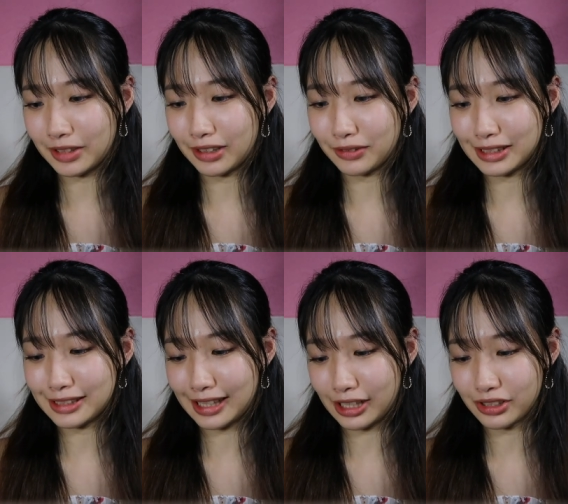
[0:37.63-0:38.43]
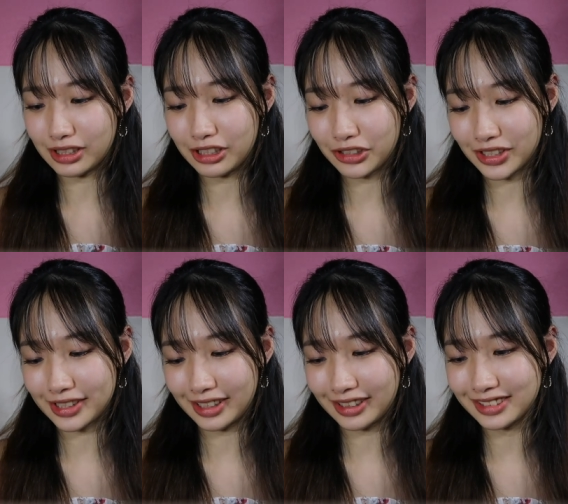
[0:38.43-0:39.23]
if it's actually
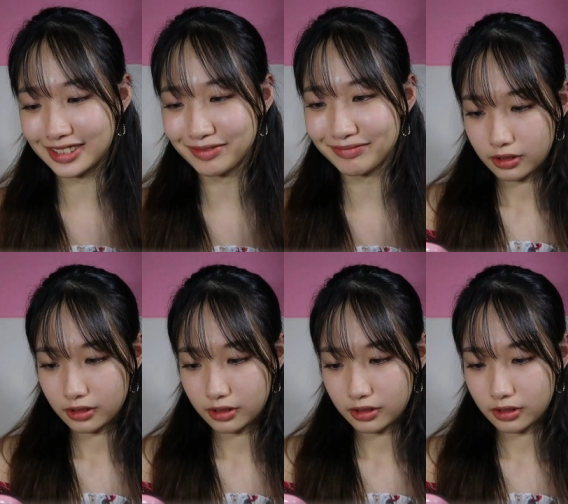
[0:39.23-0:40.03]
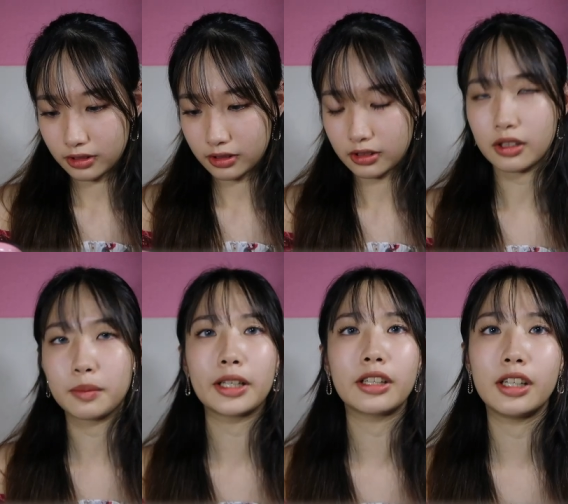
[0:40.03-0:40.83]
interesting. Oh
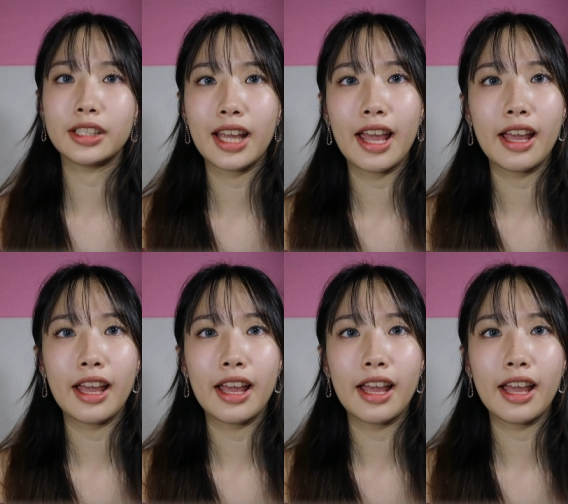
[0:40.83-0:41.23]
my god.